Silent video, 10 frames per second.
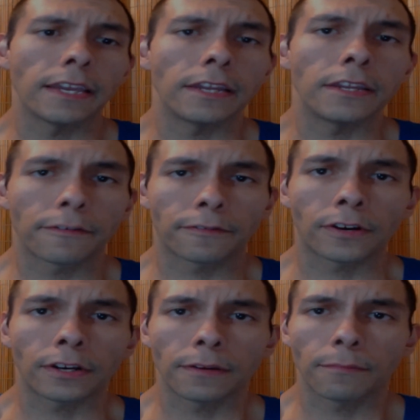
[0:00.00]
in a
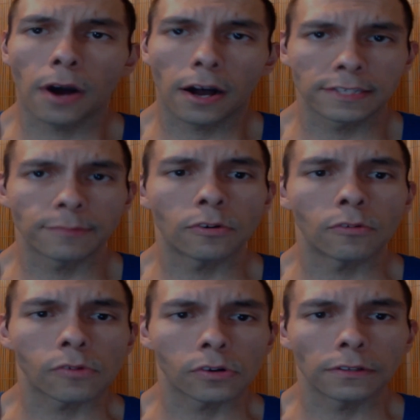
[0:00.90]
different possible
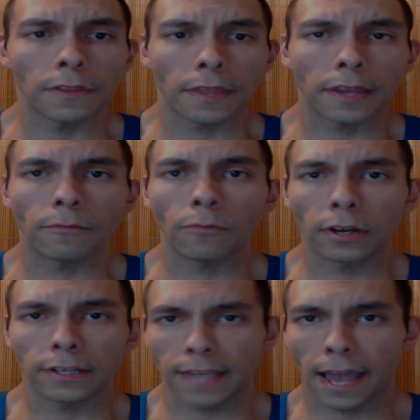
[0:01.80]
world than
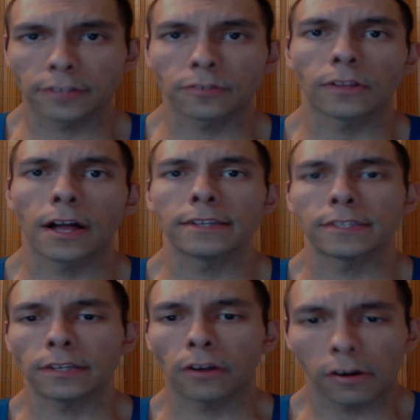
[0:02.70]
what is
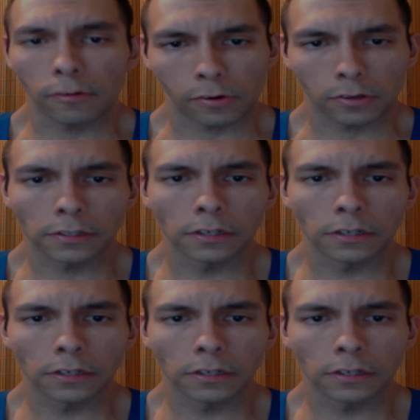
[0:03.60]
actualized in our world.